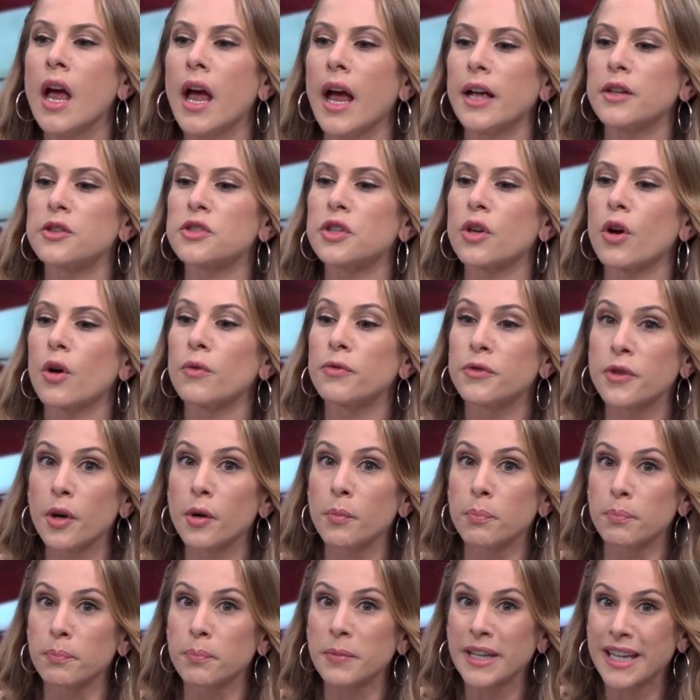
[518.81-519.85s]
And so
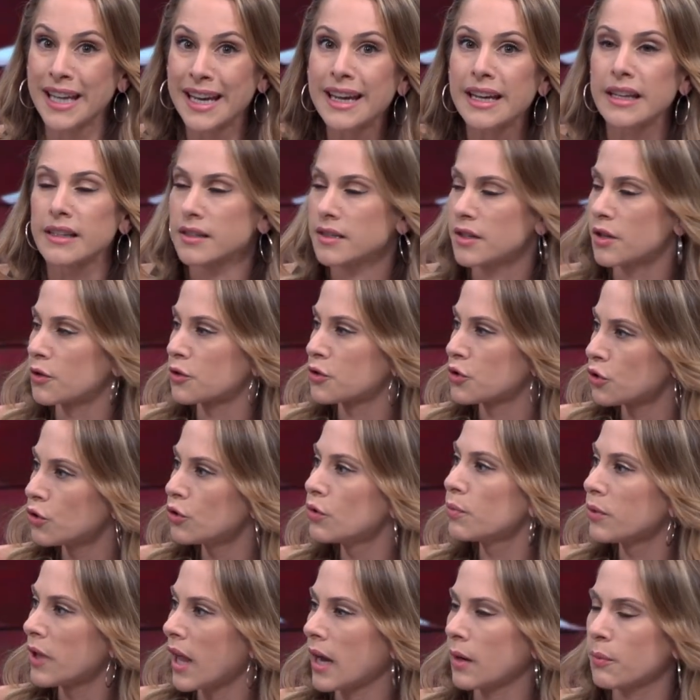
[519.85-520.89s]
they're kids. They're
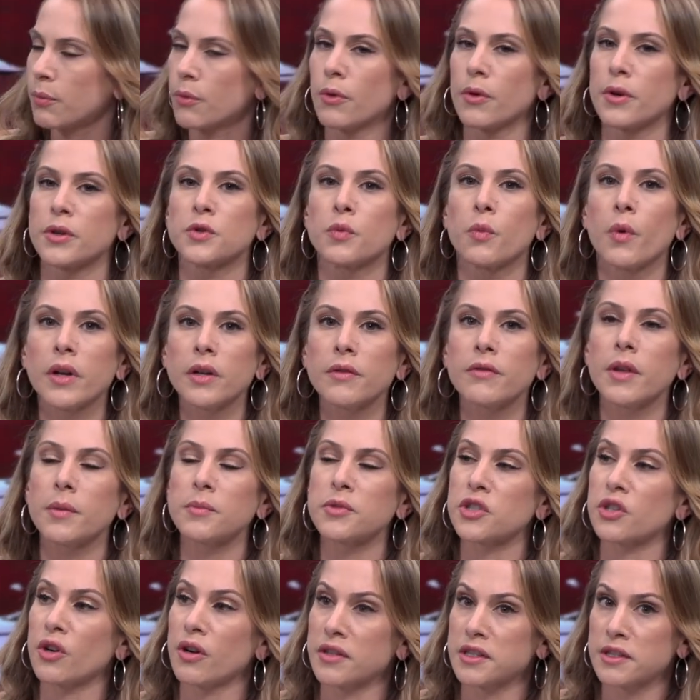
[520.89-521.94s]
two black boys. One of them
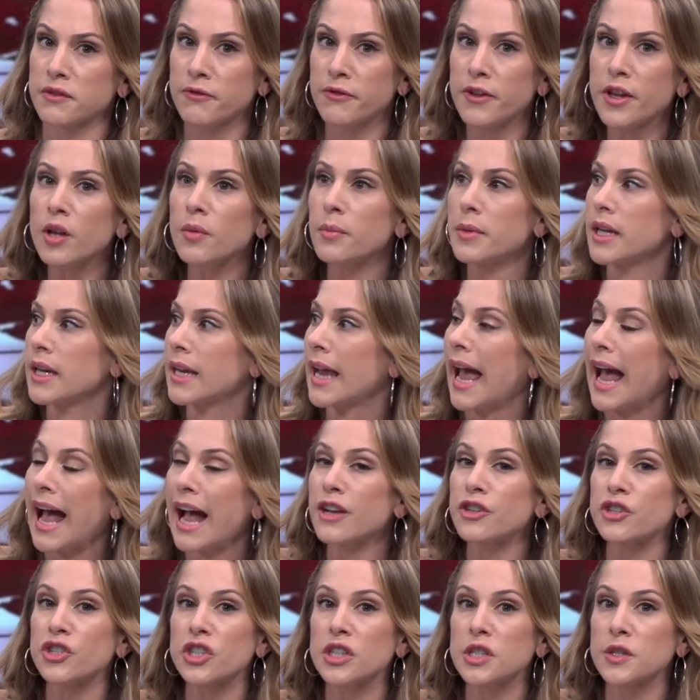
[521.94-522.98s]
starts filming
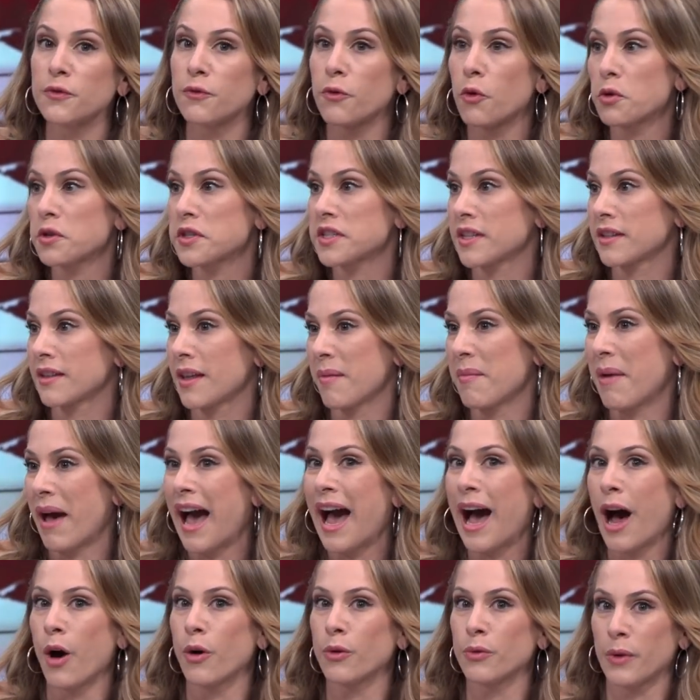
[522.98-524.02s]
as she's forcing them
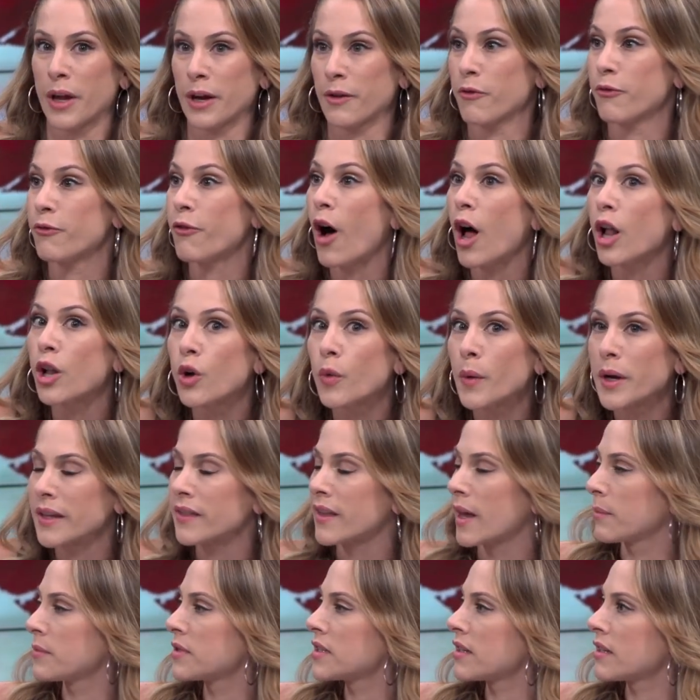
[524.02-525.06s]
out, like following
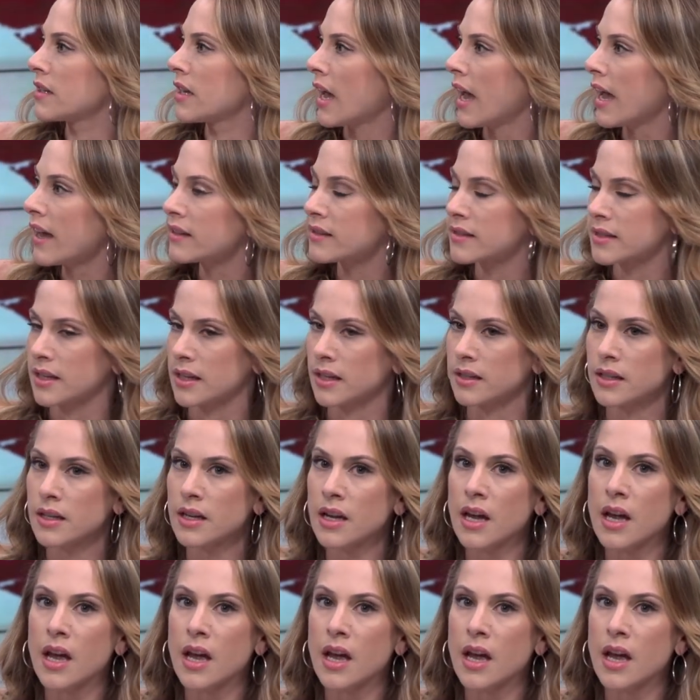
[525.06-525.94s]
them to the exit,